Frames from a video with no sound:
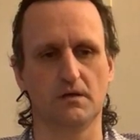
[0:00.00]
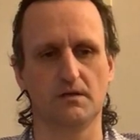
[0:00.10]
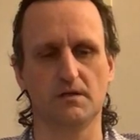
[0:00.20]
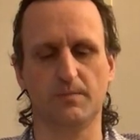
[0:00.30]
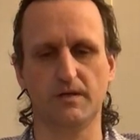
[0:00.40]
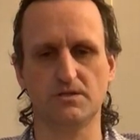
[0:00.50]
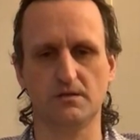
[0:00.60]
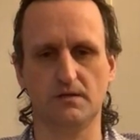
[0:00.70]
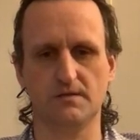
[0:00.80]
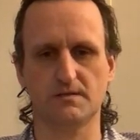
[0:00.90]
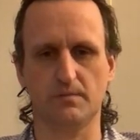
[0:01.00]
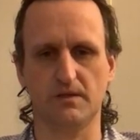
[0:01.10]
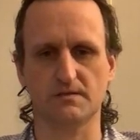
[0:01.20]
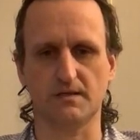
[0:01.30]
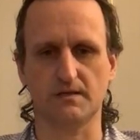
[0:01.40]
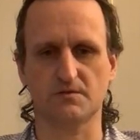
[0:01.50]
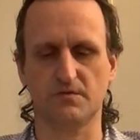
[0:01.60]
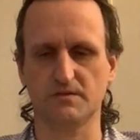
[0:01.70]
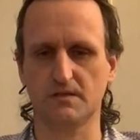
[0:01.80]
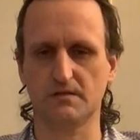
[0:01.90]
The patient needs to be assessed
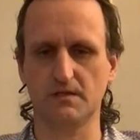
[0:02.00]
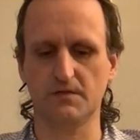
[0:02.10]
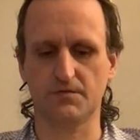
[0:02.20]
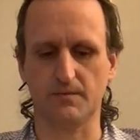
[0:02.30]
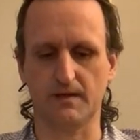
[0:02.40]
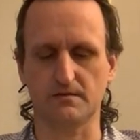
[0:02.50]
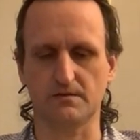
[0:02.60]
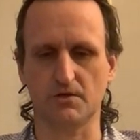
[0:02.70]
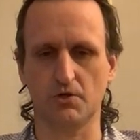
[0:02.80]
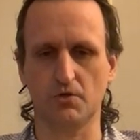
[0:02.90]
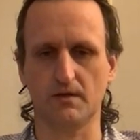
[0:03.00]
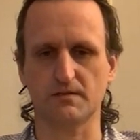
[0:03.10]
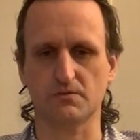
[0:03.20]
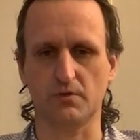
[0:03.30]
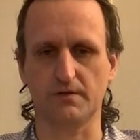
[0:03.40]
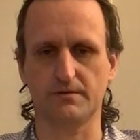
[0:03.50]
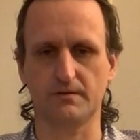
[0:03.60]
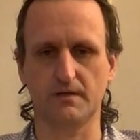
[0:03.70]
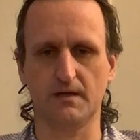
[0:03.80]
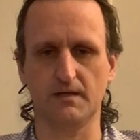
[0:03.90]
physically from head to toe, as with
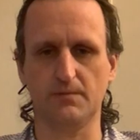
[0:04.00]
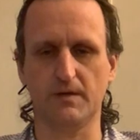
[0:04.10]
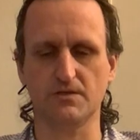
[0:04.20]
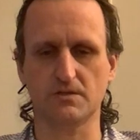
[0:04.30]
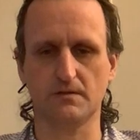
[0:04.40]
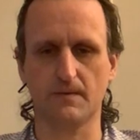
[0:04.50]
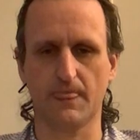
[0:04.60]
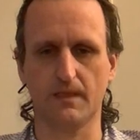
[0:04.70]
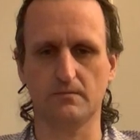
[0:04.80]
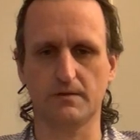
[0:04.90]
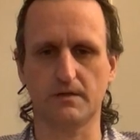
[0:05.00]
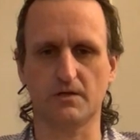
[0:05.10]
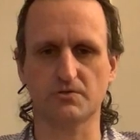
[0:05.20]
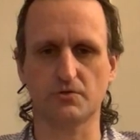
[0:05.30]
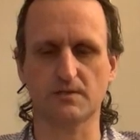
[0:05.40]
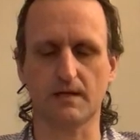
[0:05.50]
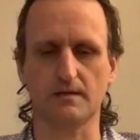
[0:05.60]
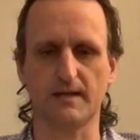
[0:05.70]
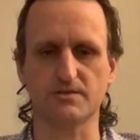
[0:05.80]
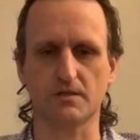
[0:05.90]
any patient, but also
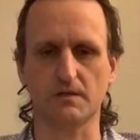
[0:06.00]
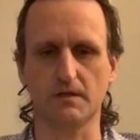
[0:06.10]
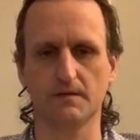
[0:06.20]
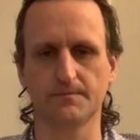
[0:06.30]
psychologically.